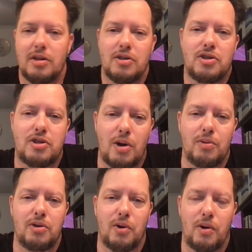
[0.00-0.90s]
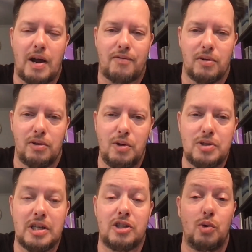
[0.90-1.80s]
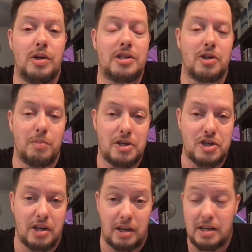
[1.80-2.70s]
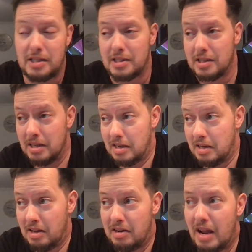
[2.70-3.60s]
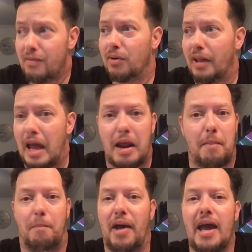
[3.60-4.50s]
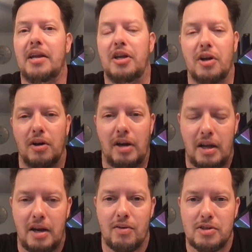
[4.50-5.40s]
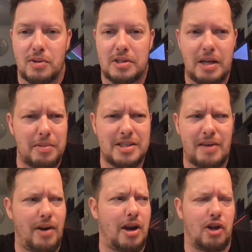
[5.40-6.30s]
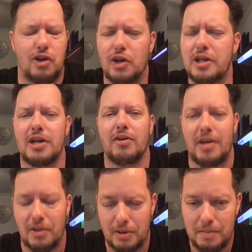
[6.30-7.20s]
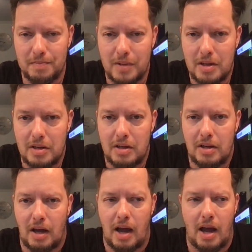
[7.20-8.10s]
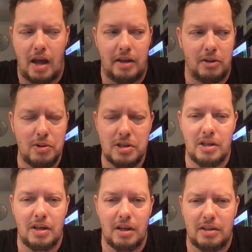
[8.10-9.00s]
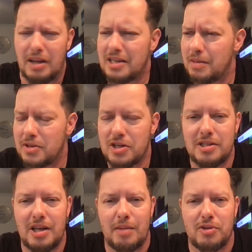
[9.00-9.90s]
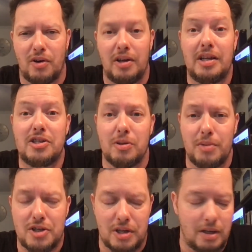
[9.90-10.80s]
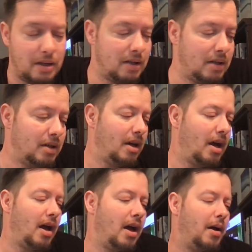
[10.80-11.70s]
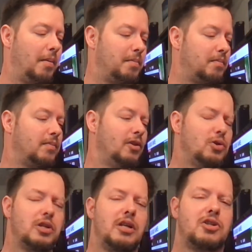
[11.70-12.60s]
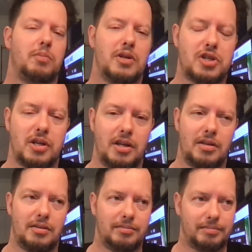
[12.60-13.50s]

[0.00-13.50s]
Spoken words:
shown the door after losing to Eastern Michigan. He's never really had a bad year at Arizona State, but he's never had a good year either. And losing to, did I say Michigan State? I'm sorry, Eastern Michigan. Losing to Eastern Michigan,